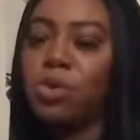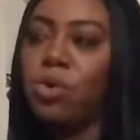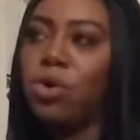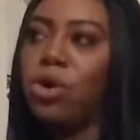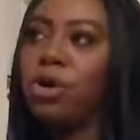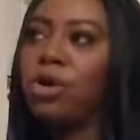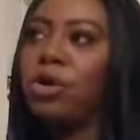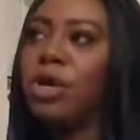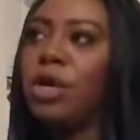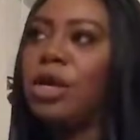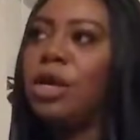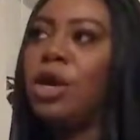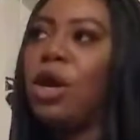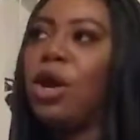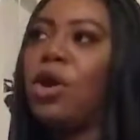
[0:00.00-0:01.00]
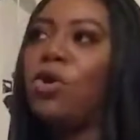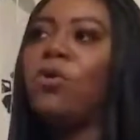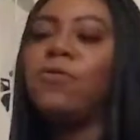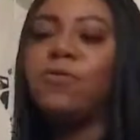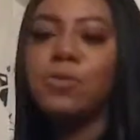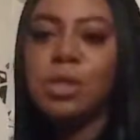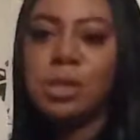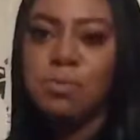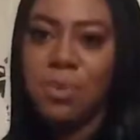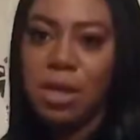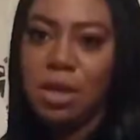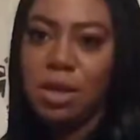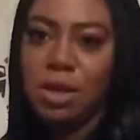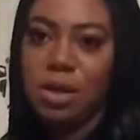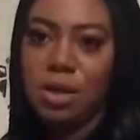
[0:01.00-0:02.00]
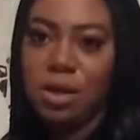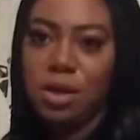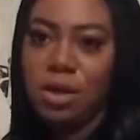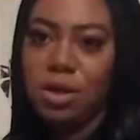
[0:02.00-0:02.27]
or overspeak,